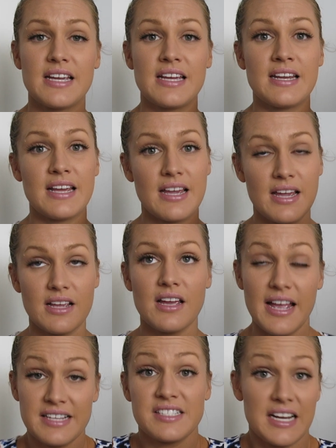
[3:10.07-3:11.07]

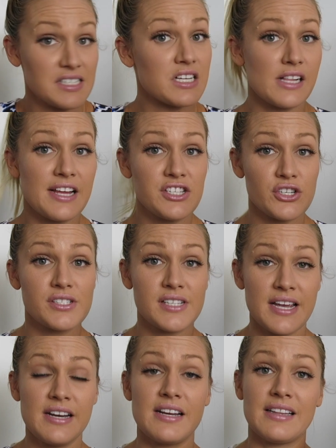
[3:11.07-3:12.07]
It does cleanse your
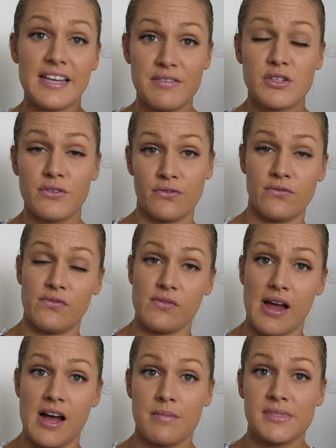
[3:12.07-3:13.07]
skin. It leaves
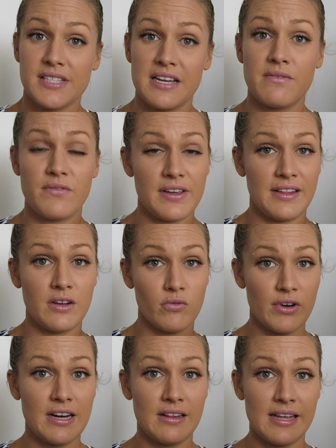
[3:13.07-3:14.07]
your skin feeling
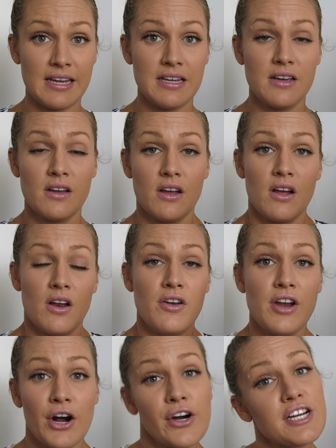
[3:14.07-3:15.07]
really
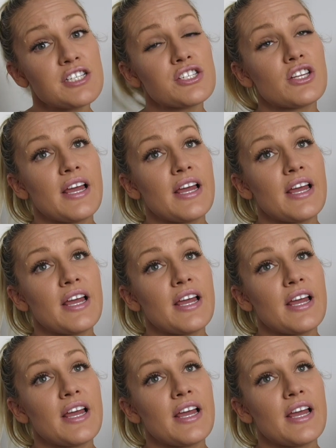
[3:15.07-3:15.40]
nourished.